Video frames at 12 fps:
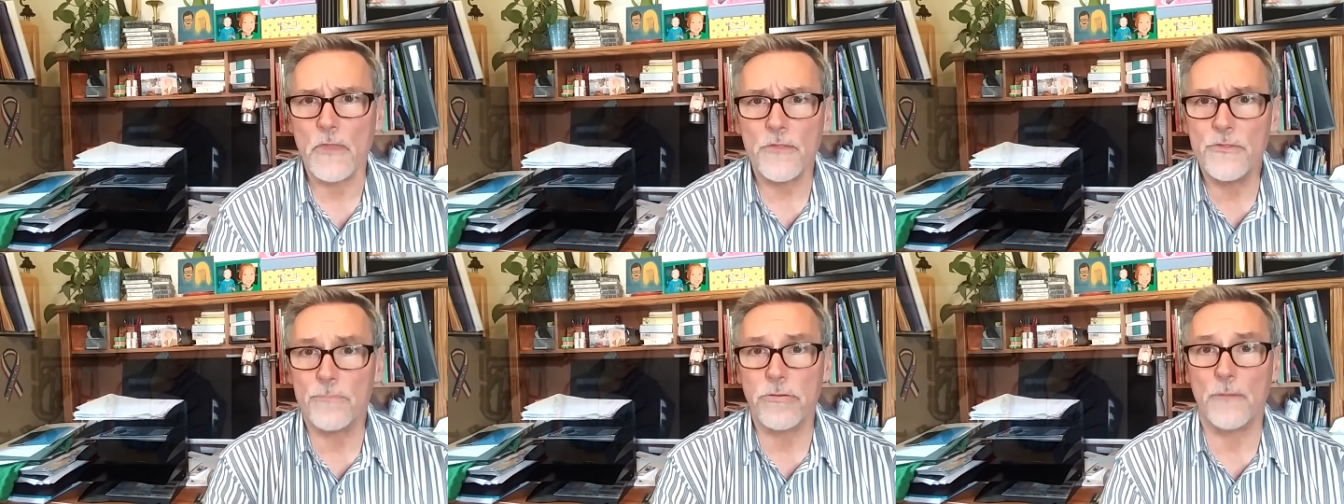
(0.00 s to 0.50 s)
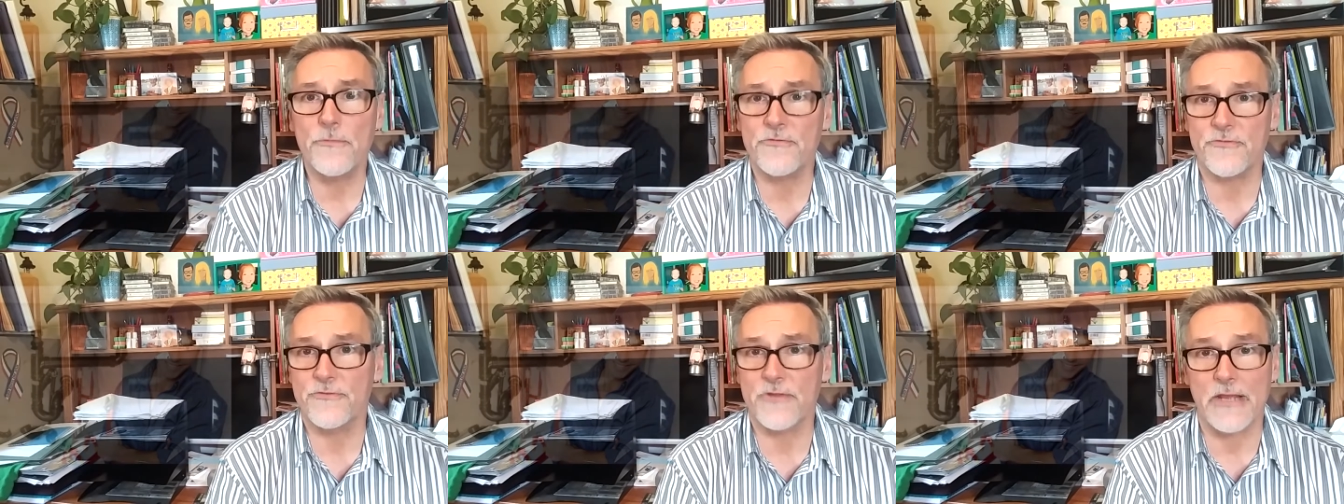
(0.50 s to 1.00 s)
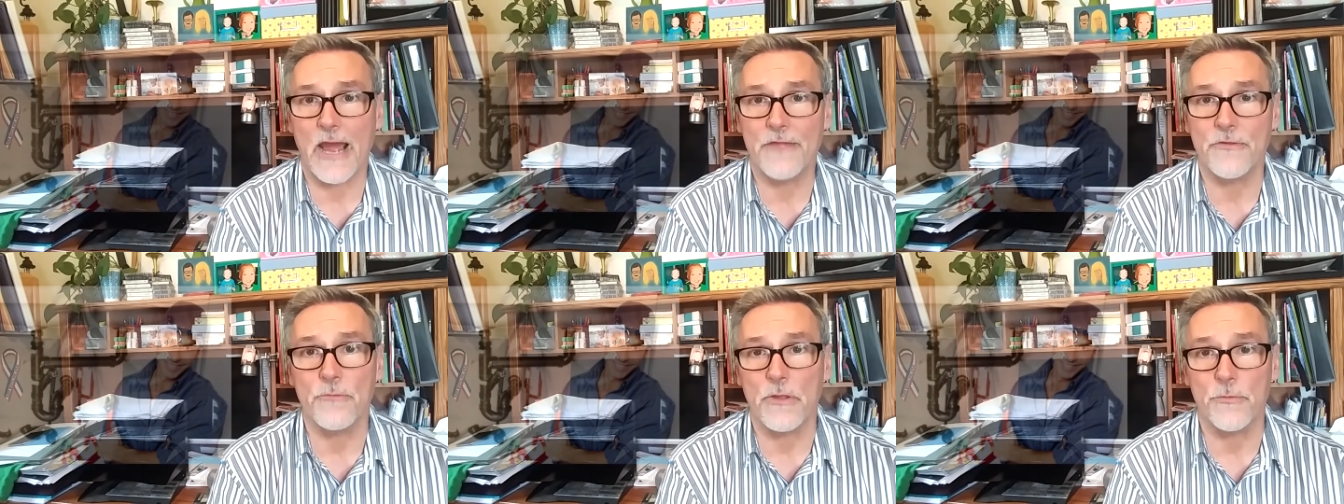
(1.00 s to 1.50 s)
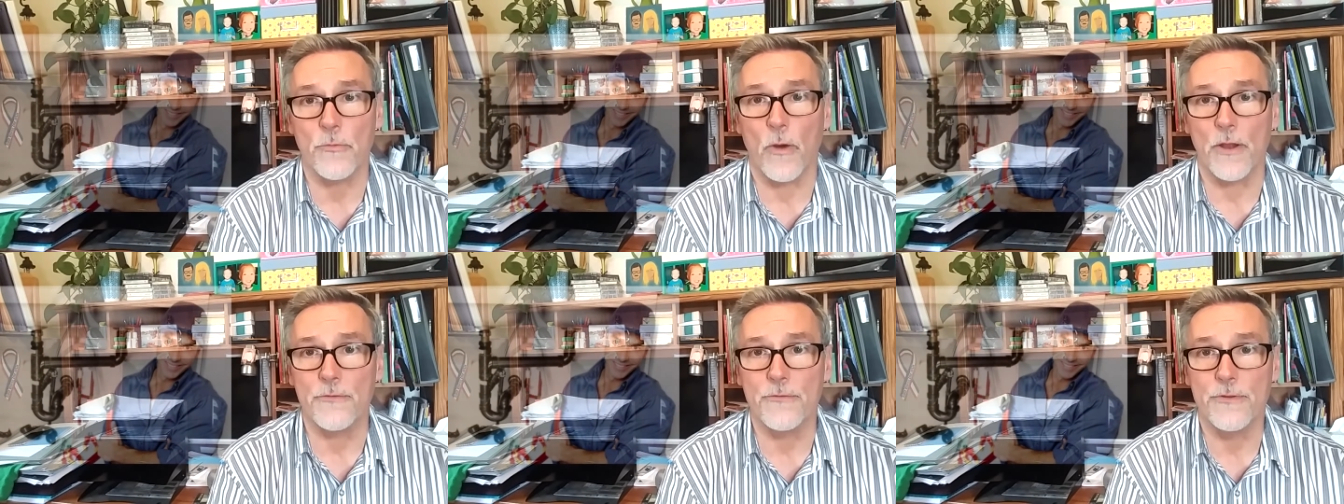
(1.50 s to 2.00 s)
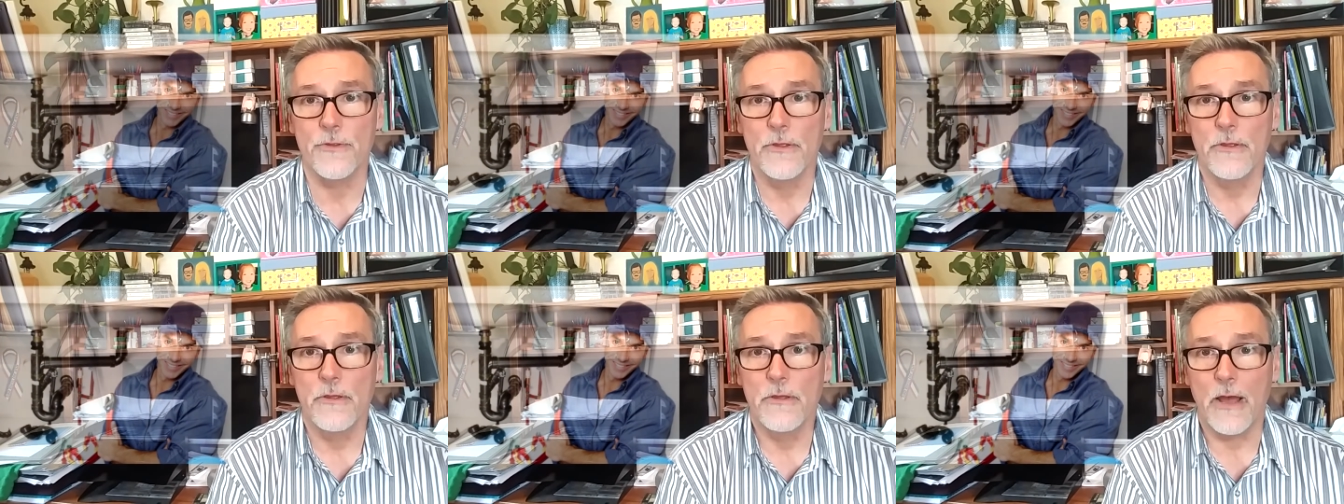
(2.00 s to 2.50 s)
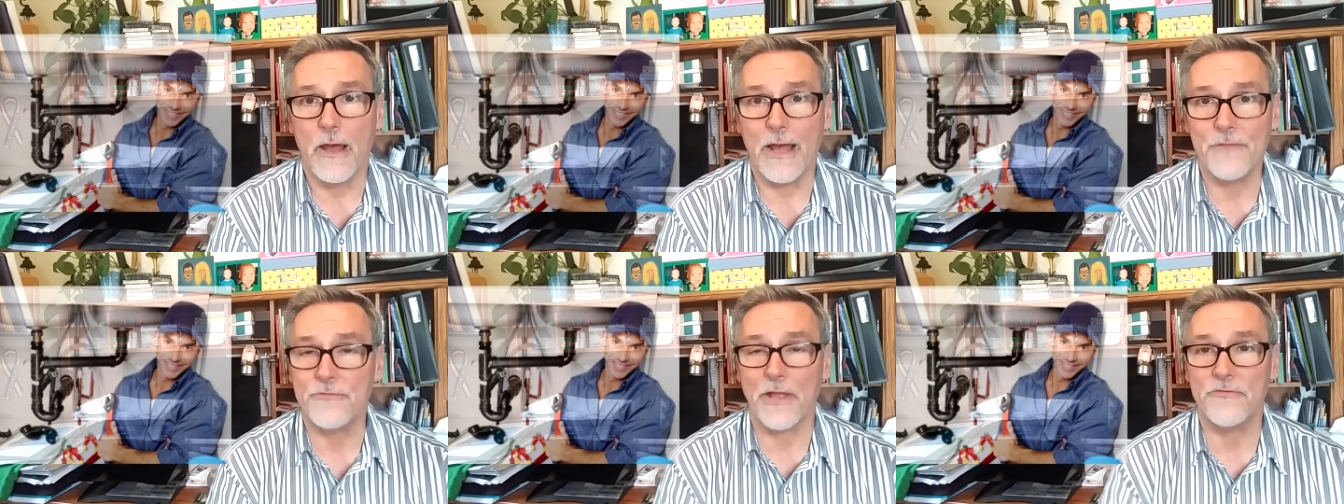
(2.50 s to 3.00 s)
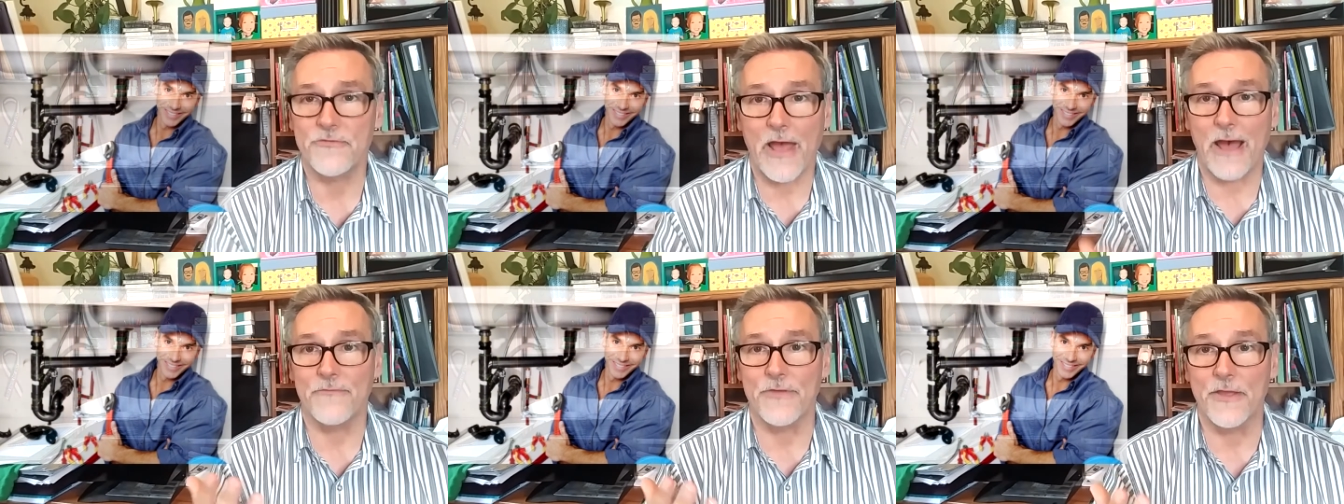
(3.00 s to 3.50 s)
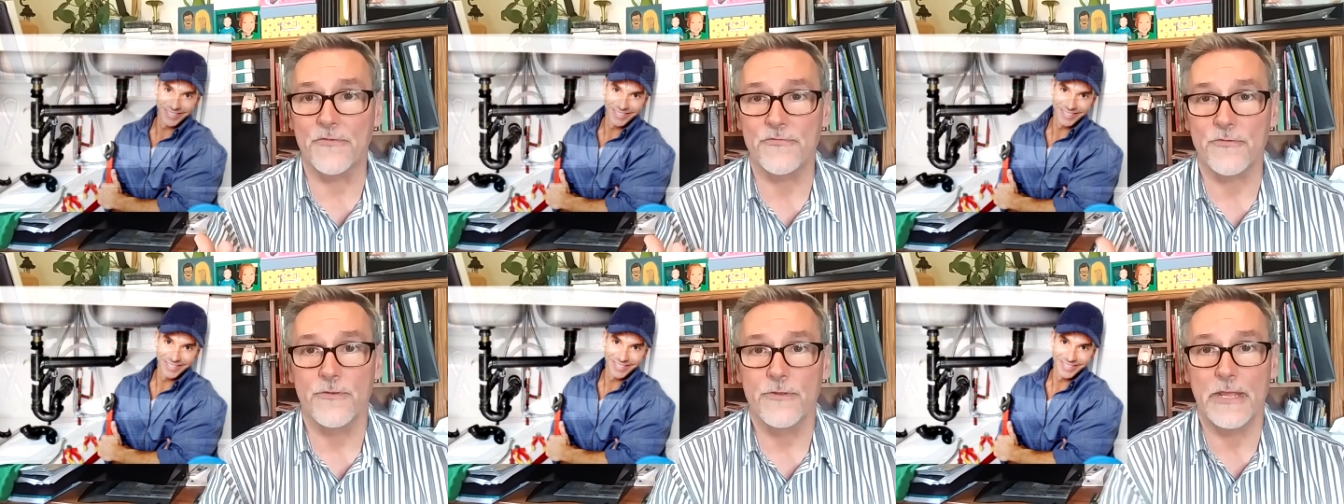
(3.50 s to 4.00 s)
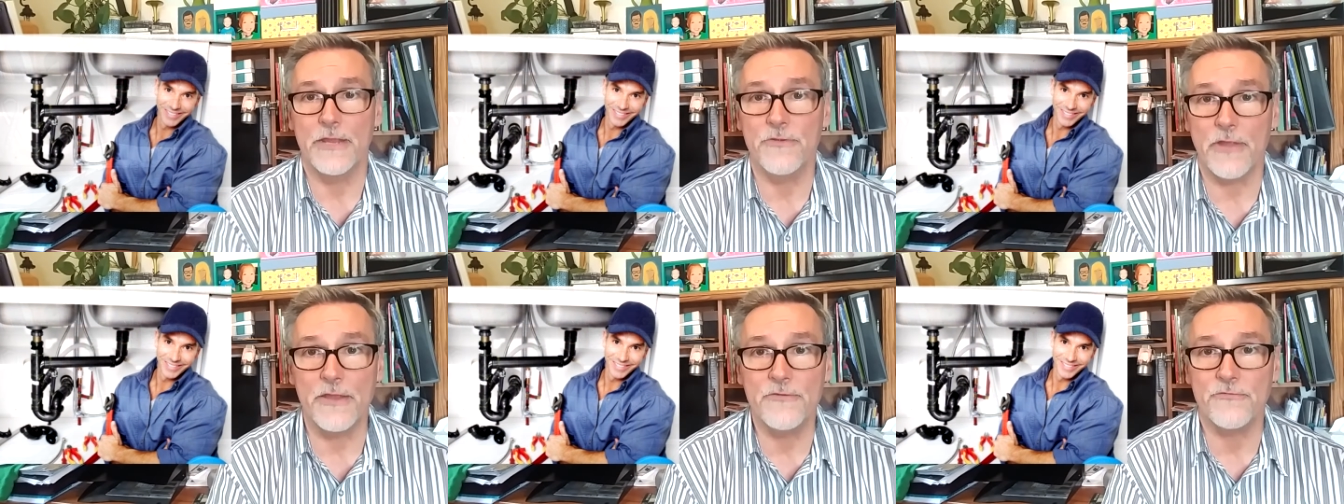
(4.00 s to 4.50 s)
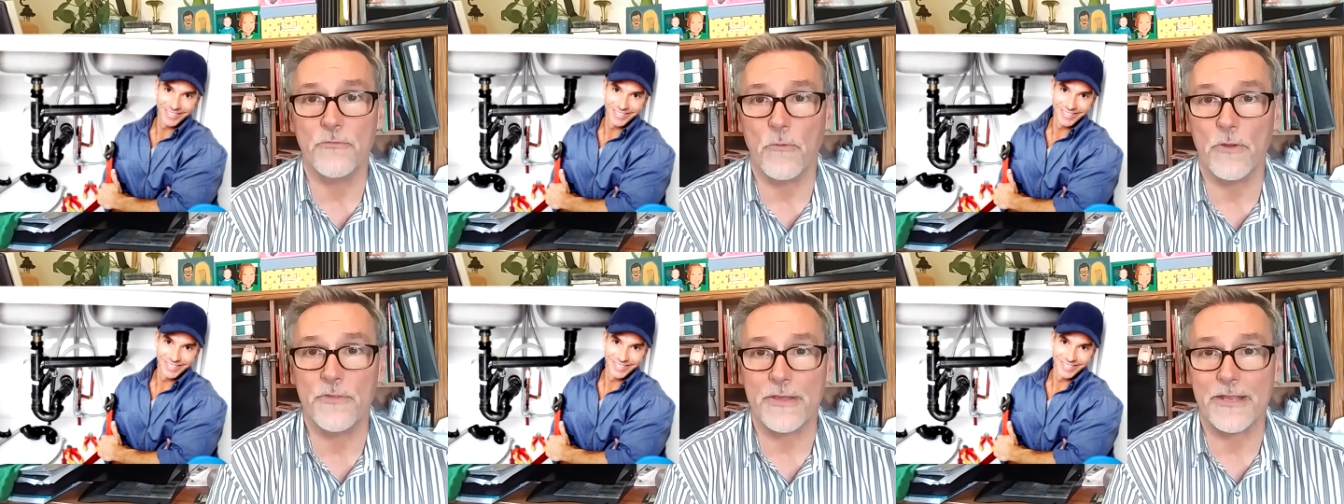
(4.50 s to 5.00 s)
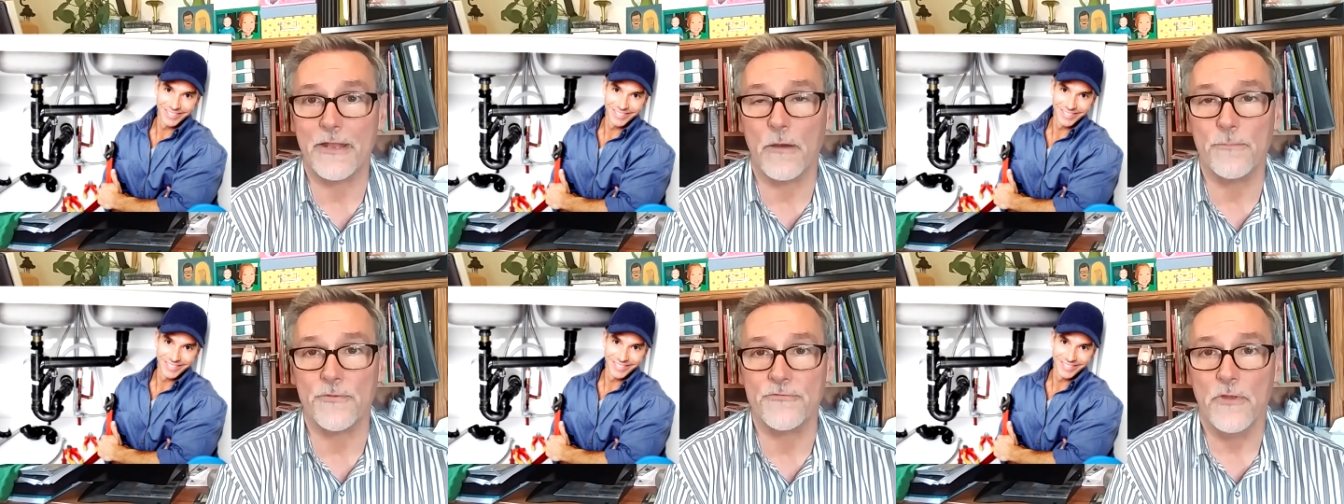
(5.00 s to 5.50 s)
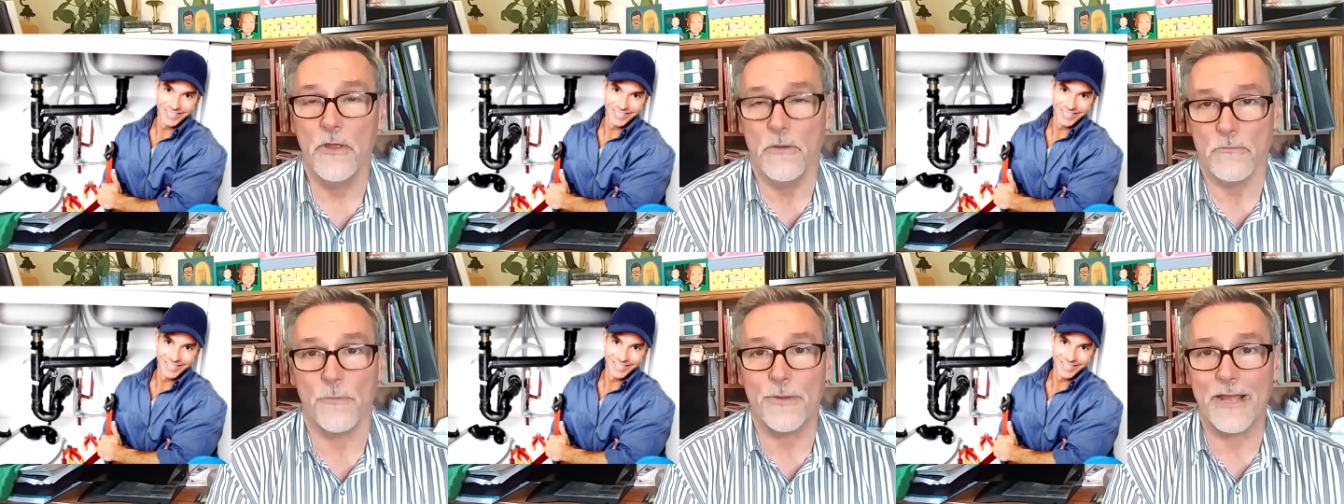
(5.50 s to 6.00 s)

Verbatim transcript: The plumber's the guy that we would want. That, that's obvious. He, he's the one that can help us when